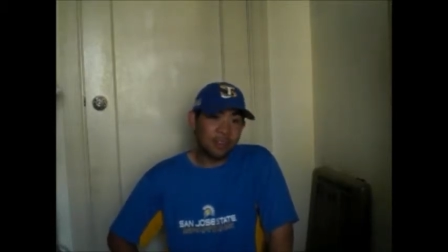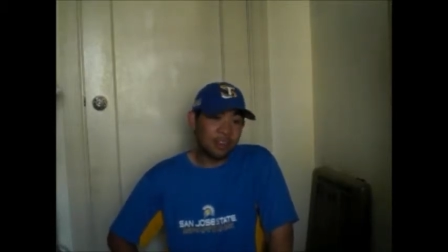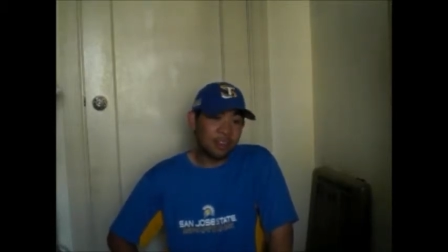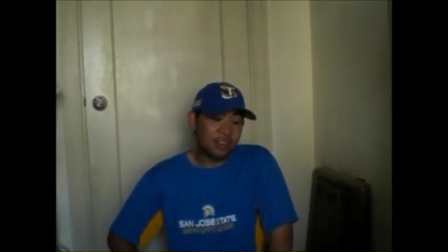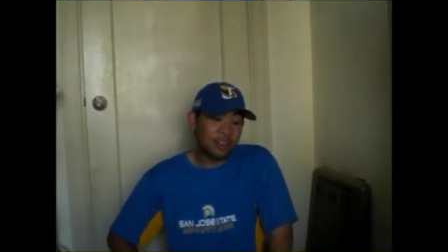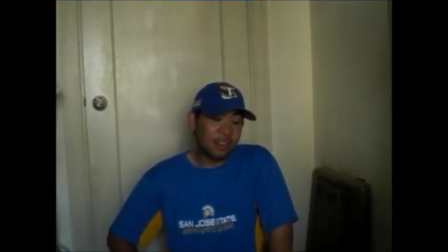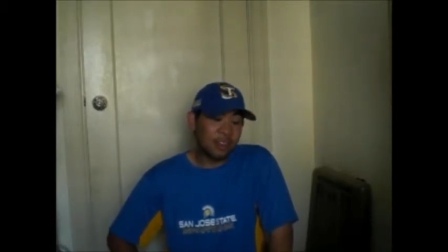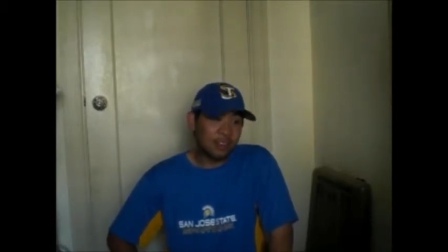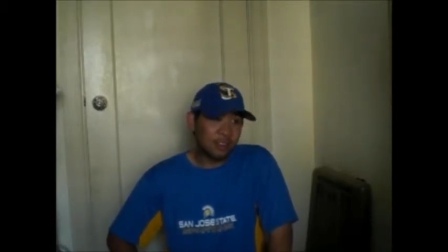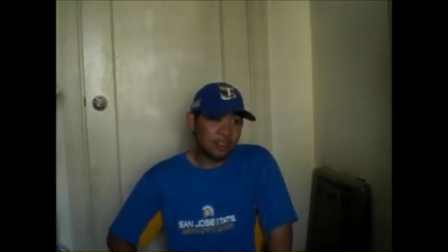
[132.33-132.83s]

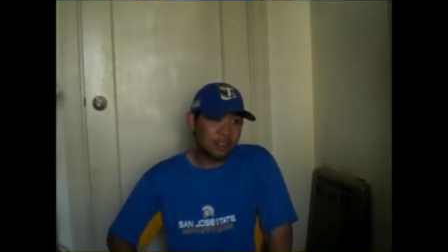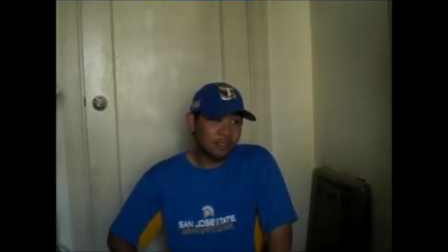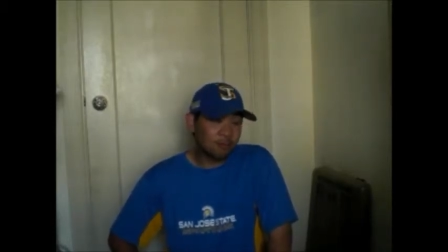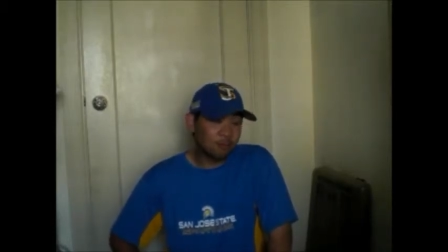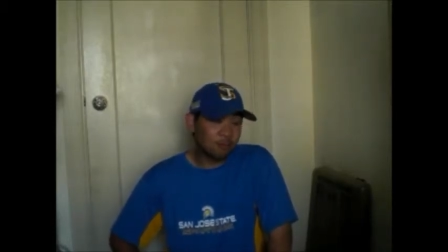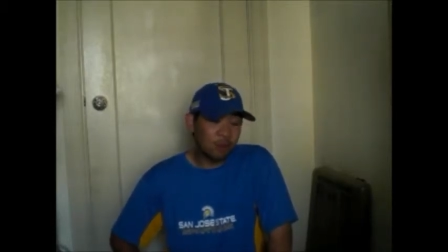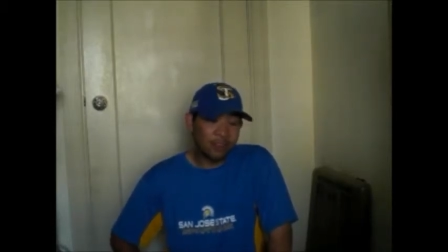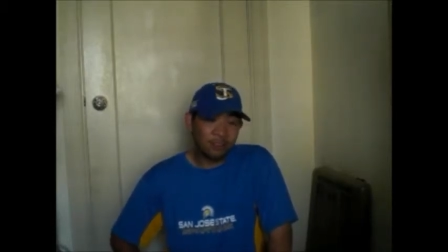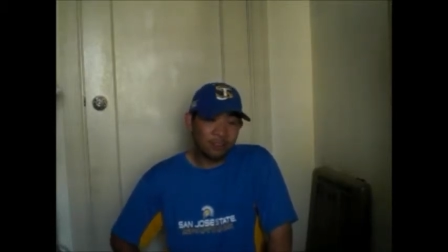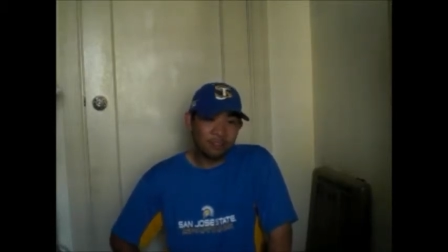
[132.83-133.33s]
Uh, this
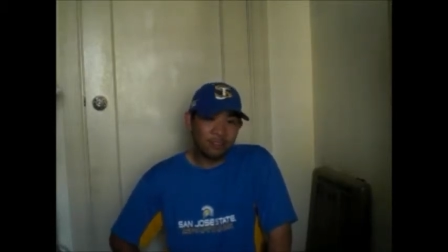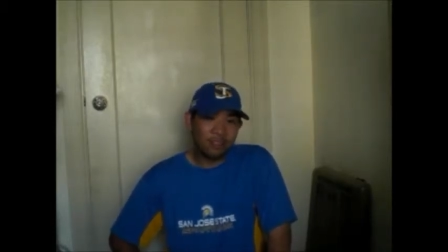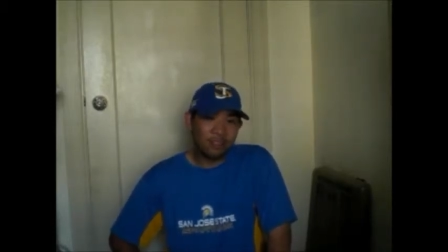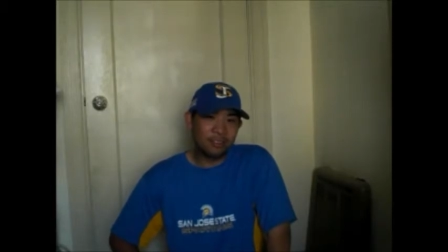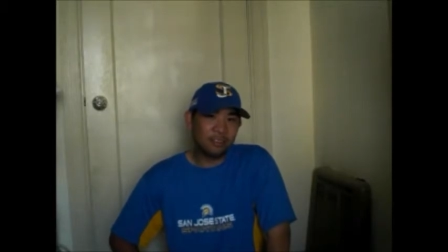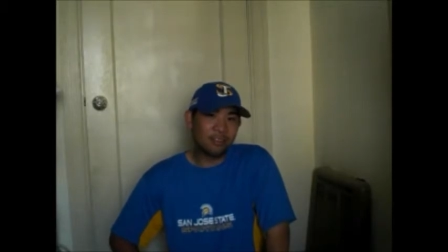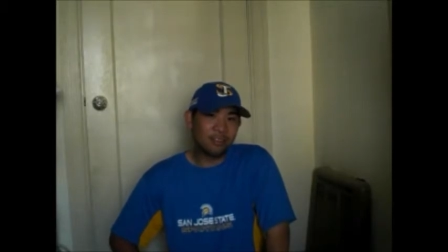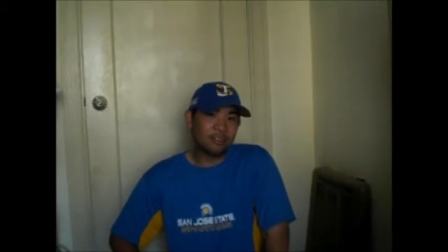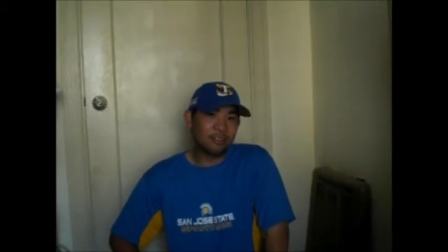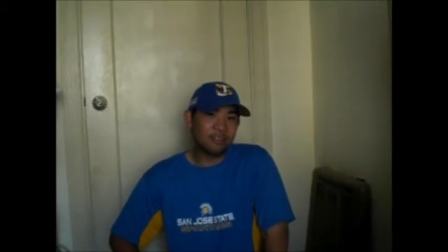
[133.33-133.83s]
Western
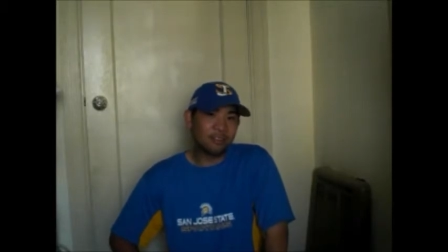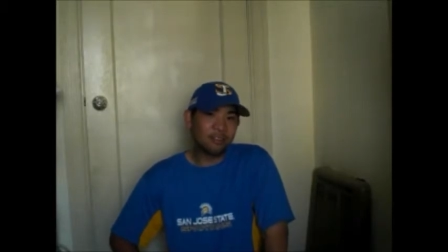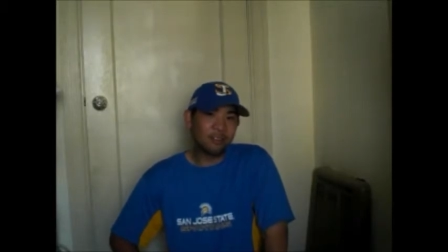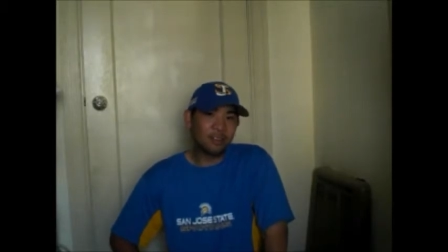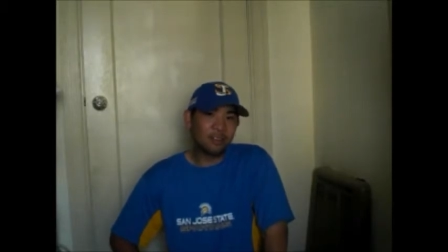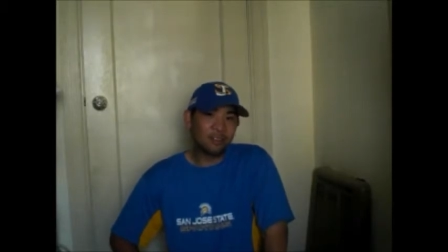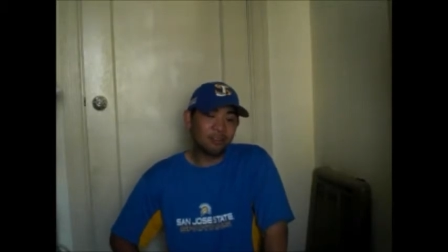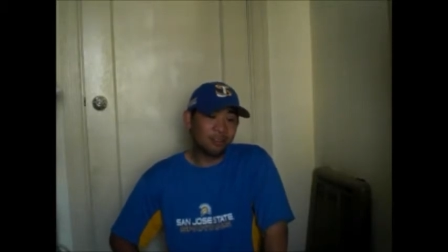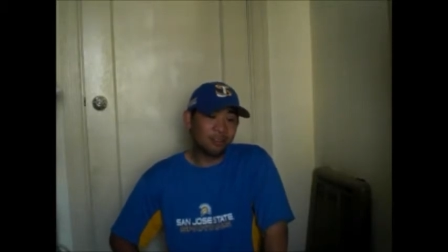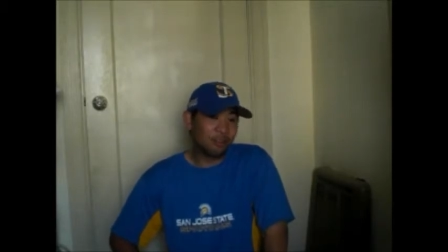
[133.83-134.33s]
Athletic
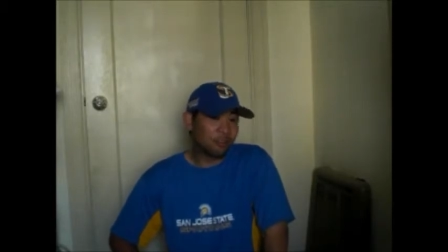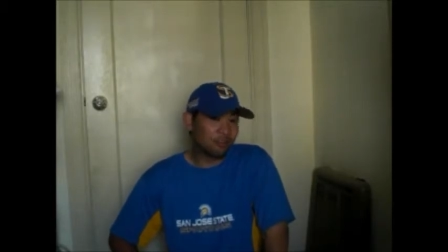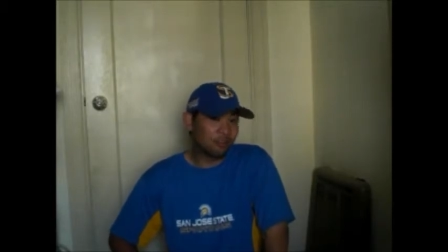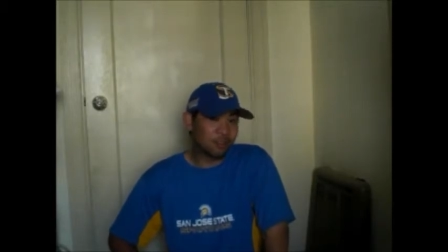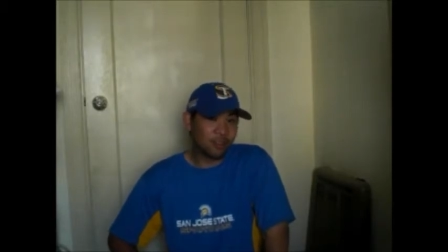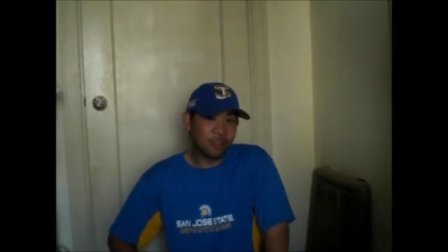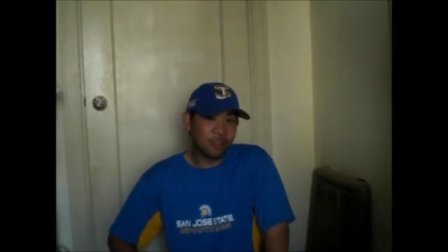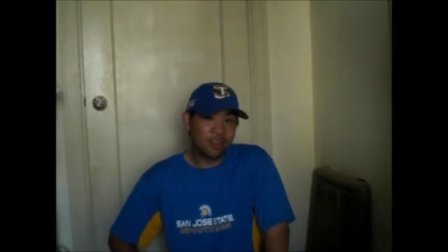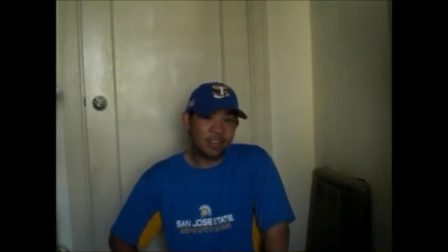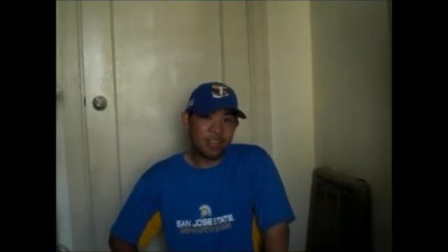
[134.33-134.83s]
Conference, who knows what's
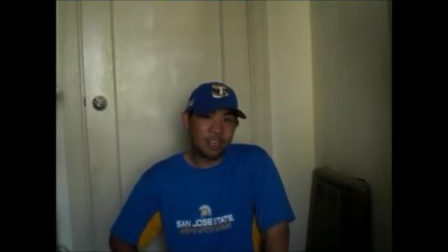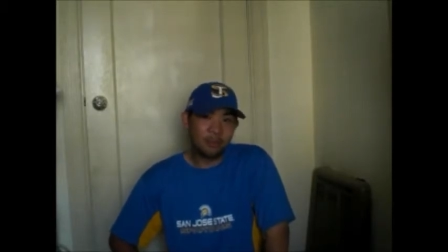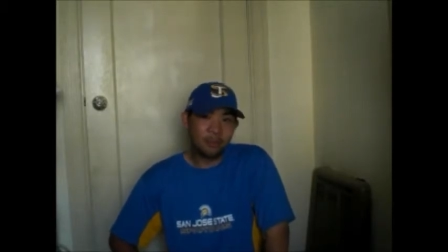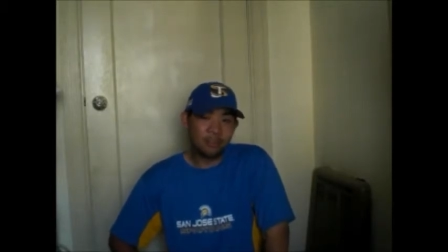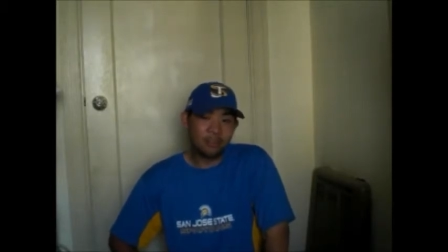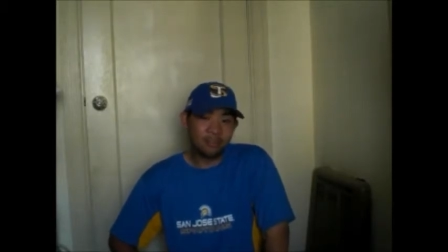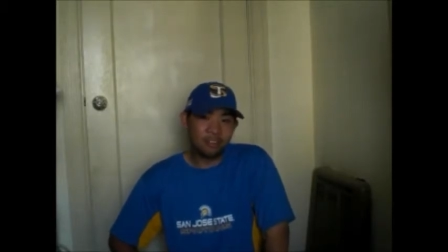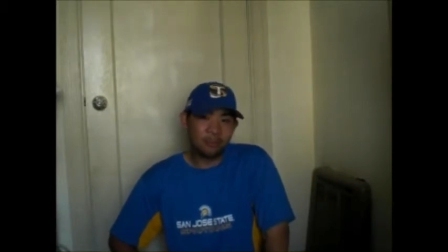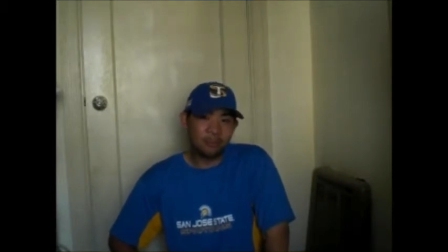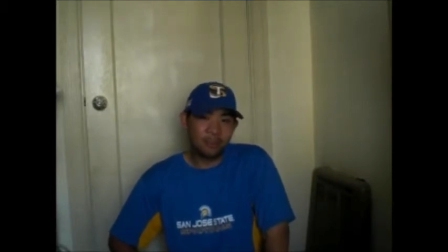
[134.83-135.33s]
going to happen?
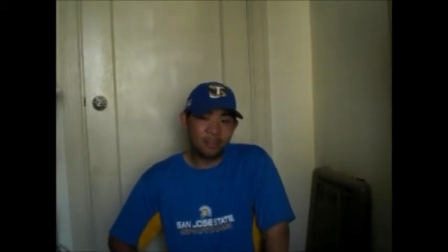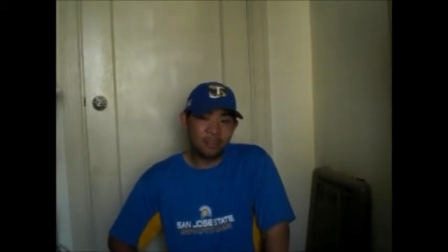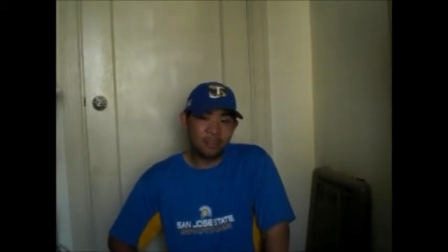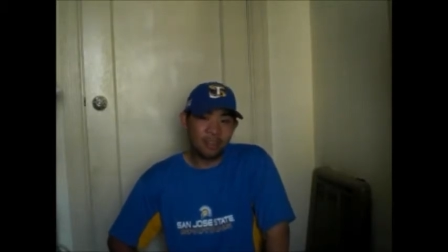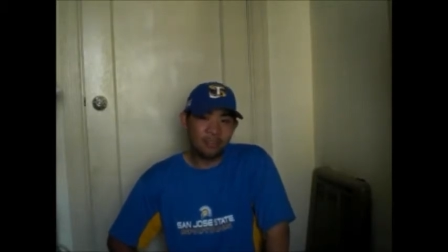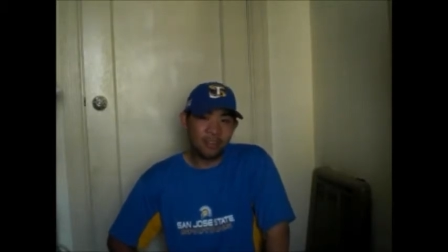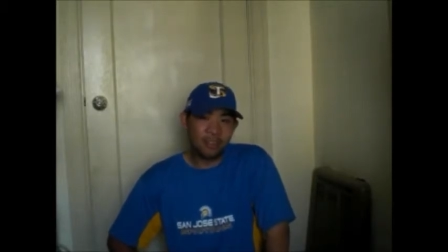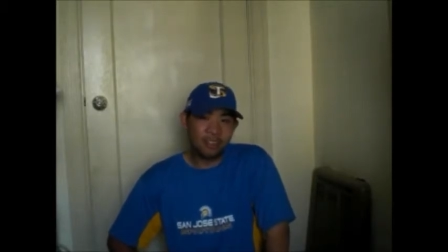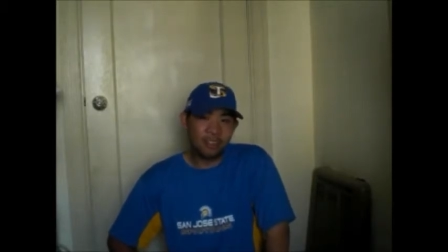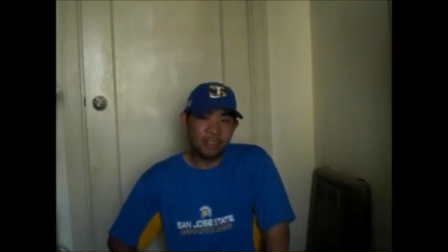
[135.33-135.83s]
There's only
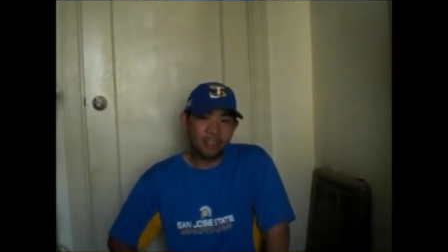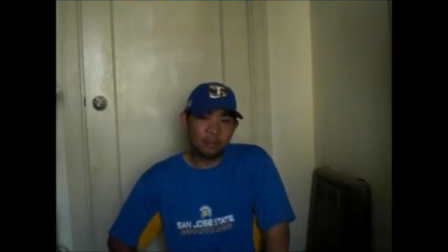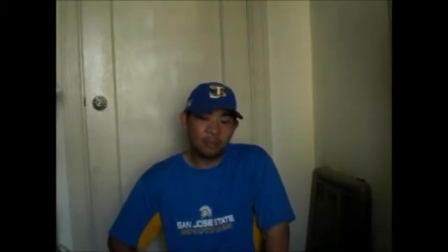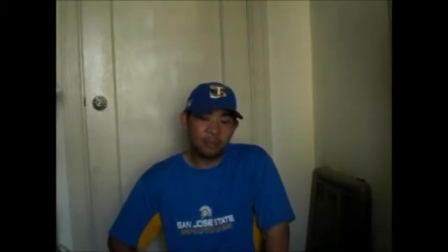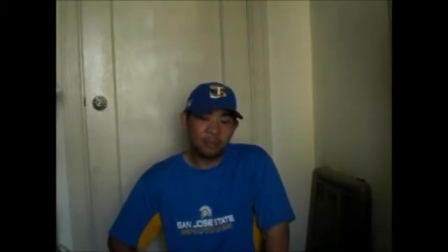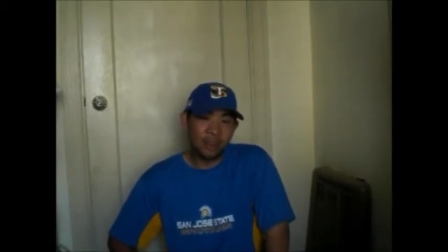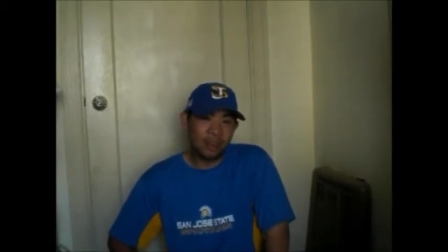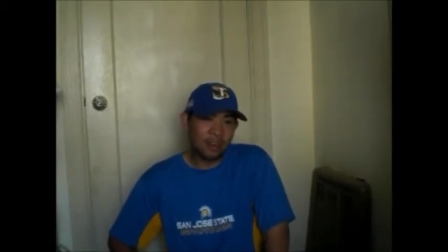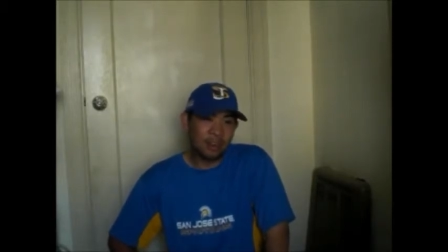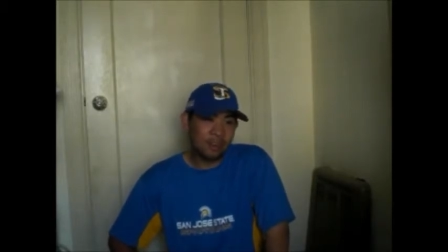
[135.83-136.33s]
seven teams
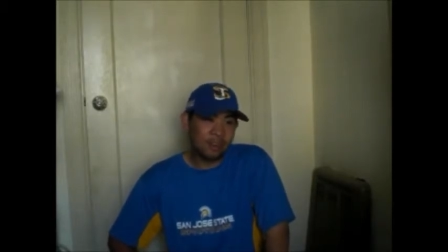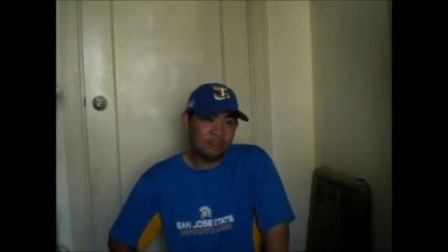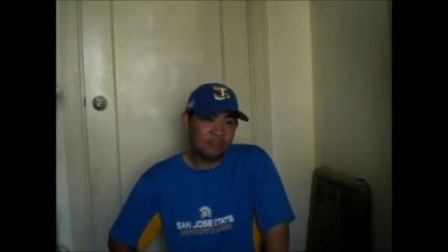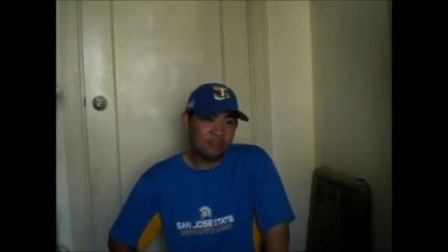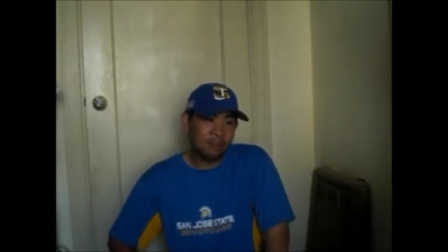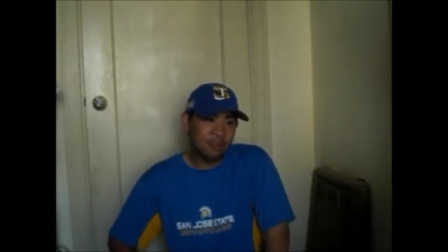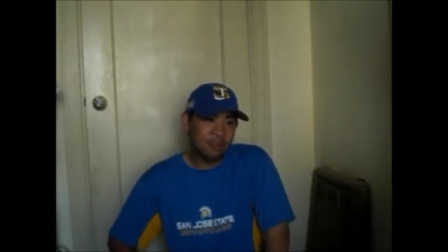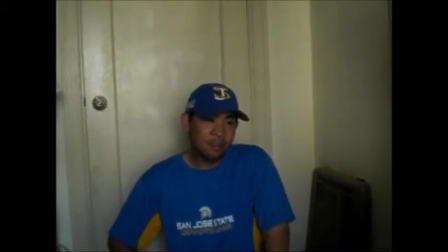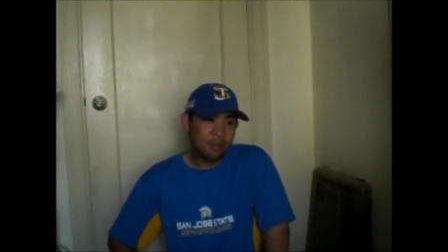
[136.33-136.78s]
right now,